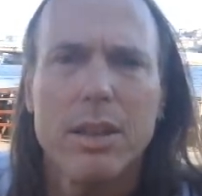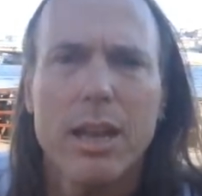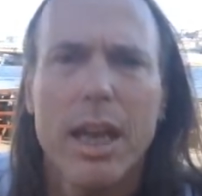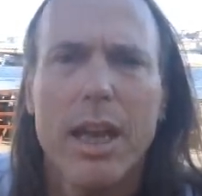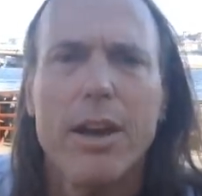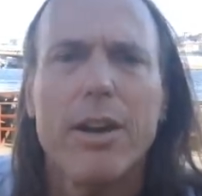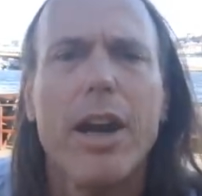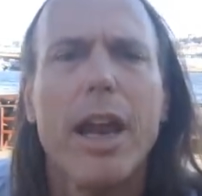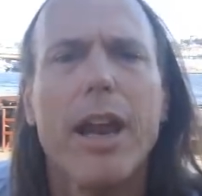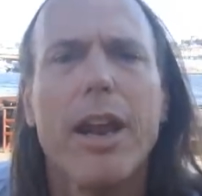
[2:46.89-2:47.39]

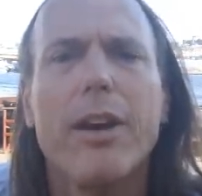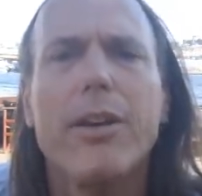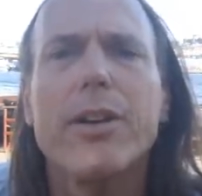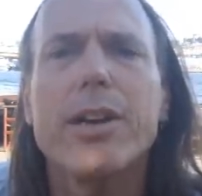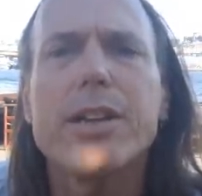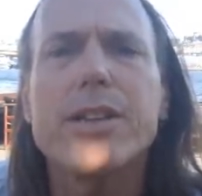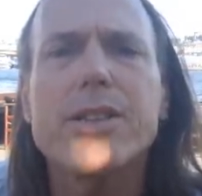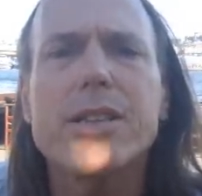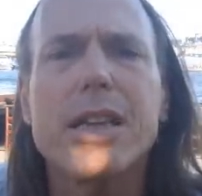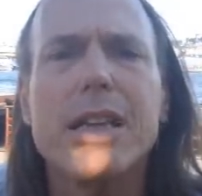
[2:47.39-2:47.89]

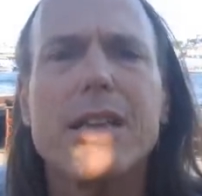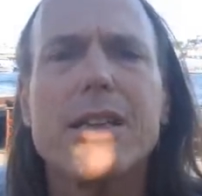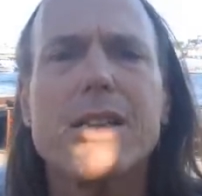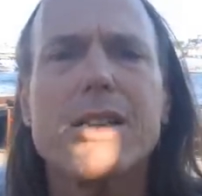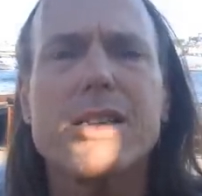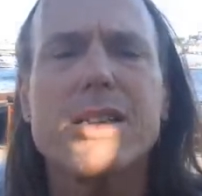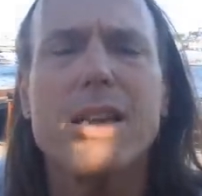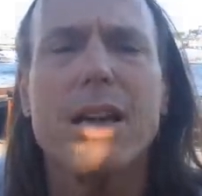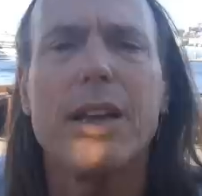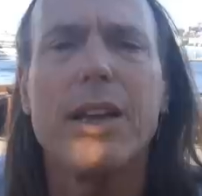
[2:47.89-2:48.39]
Aries
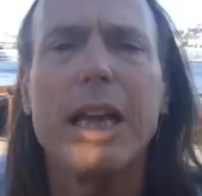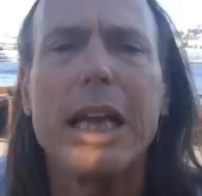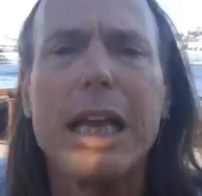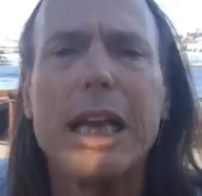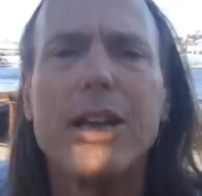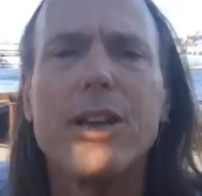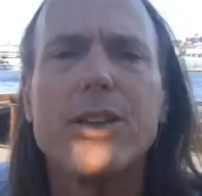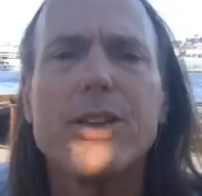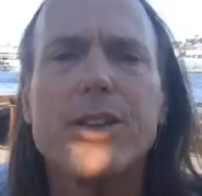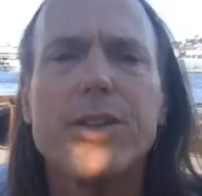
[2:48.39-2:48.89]
is
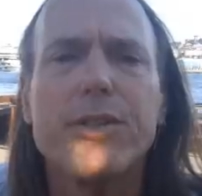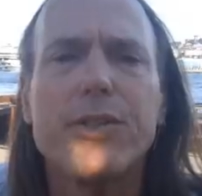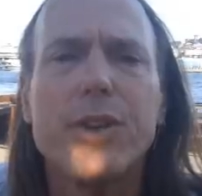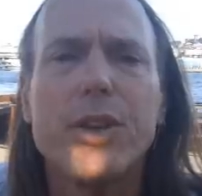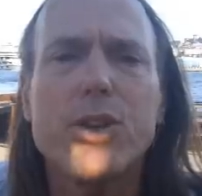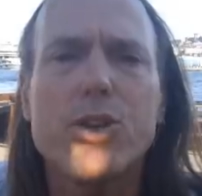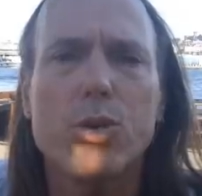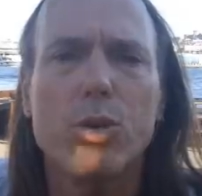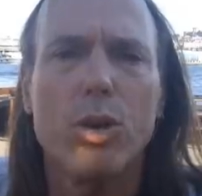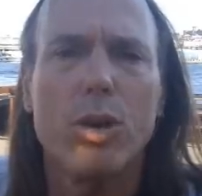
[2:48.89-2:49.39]

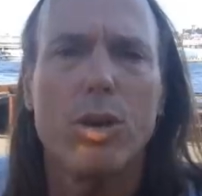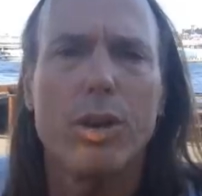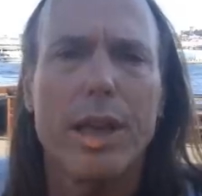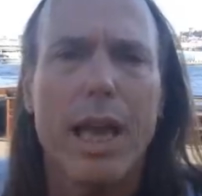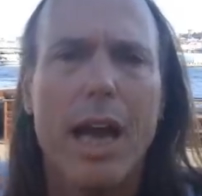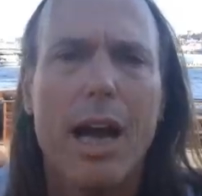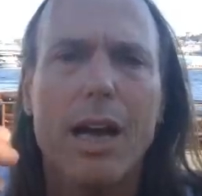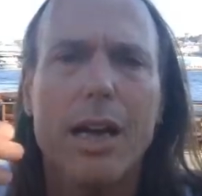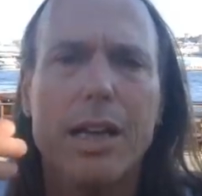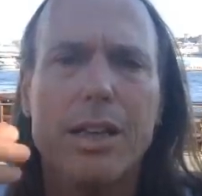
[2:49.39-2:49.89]
individual,
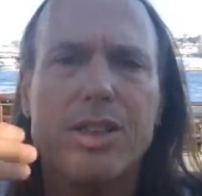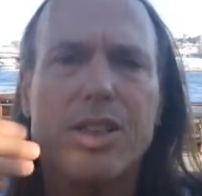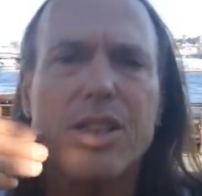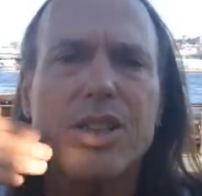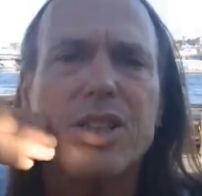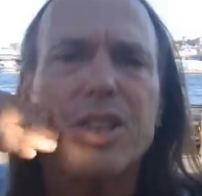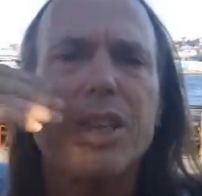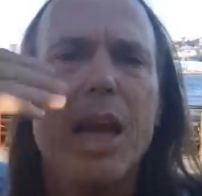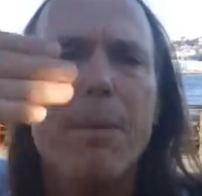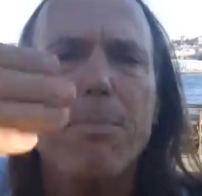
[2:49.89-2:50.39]
yeah? It's
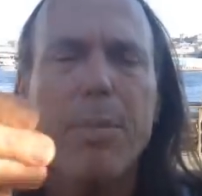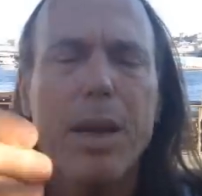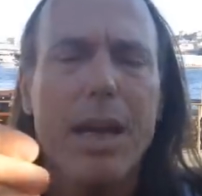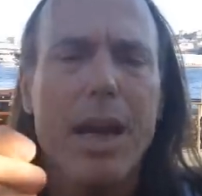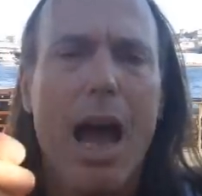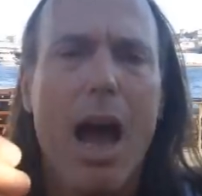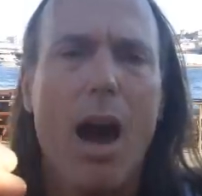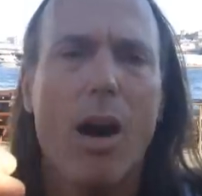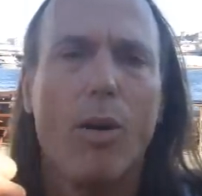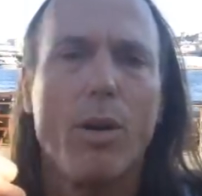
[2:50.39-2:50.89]

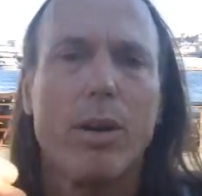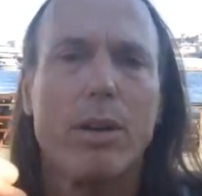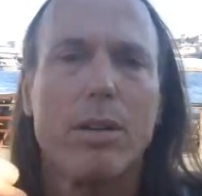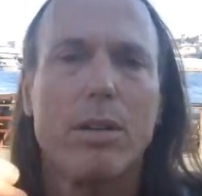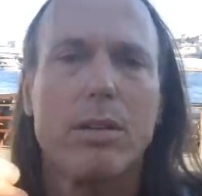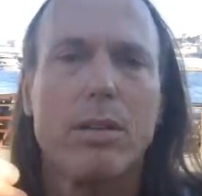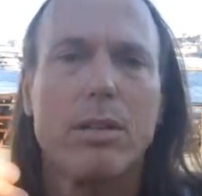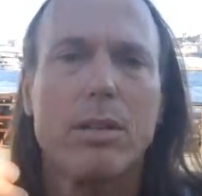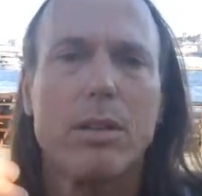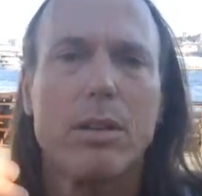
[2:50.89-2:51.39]
stepping out.
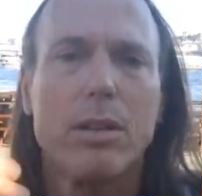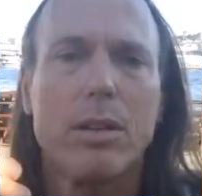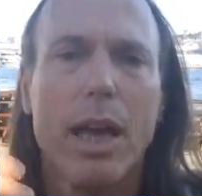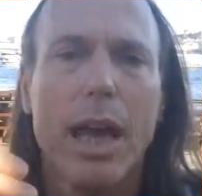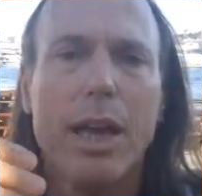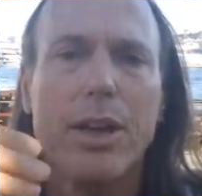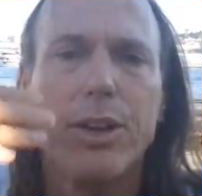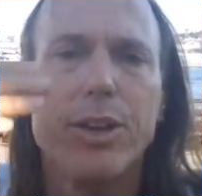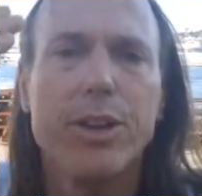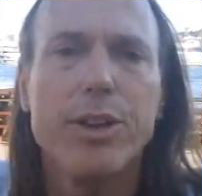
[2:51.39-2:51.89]

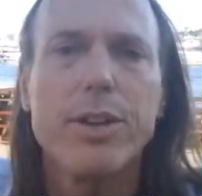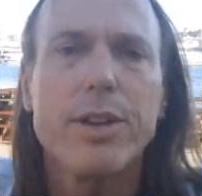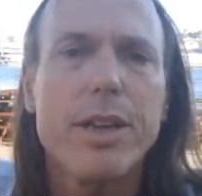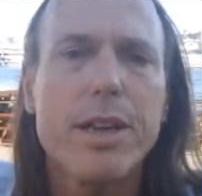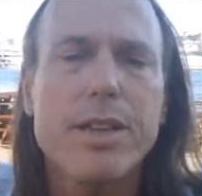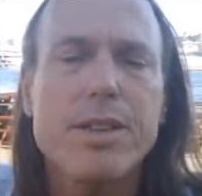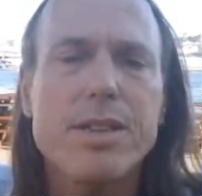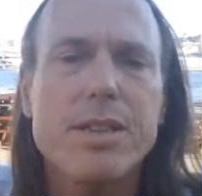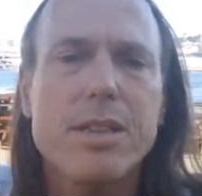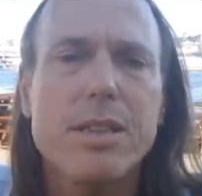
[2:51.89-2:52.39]
And
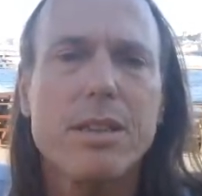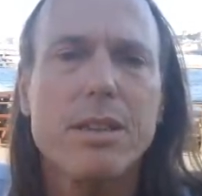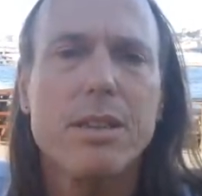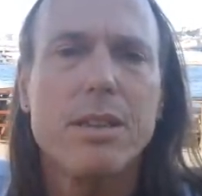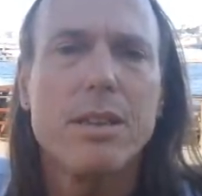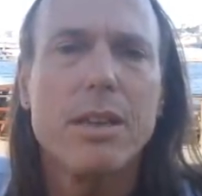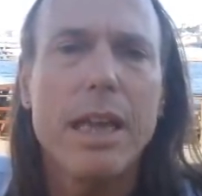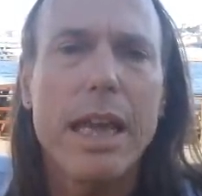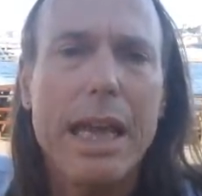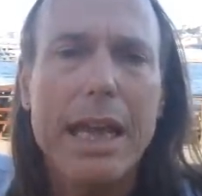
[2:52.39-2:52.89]
Uranus
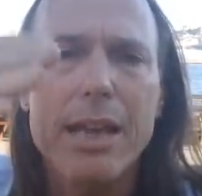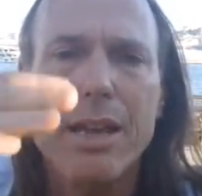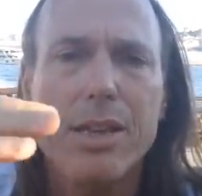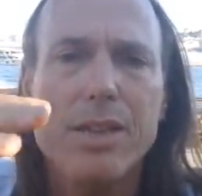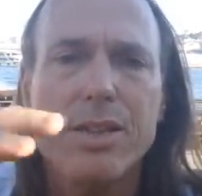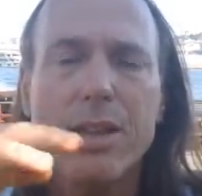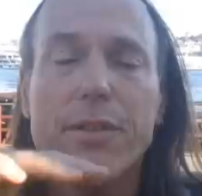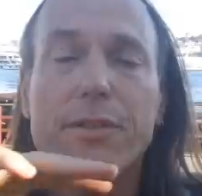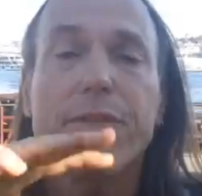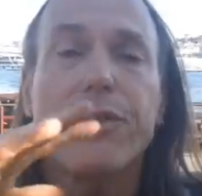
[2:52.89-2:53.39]

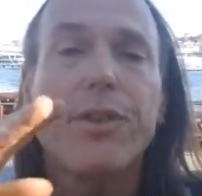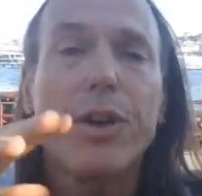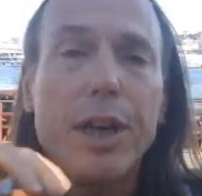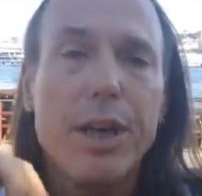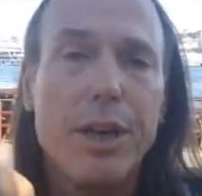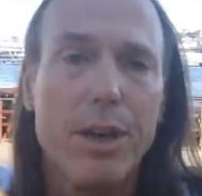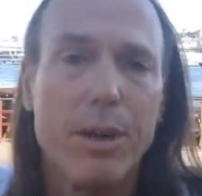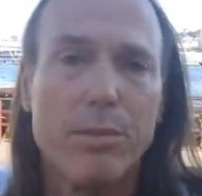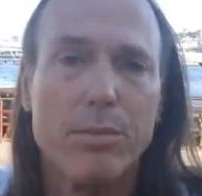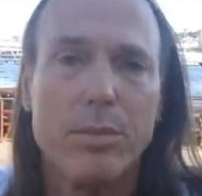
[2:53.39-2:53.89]
is
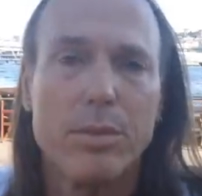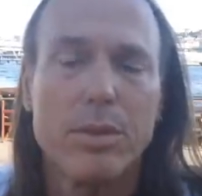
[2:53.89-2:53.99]
freedom,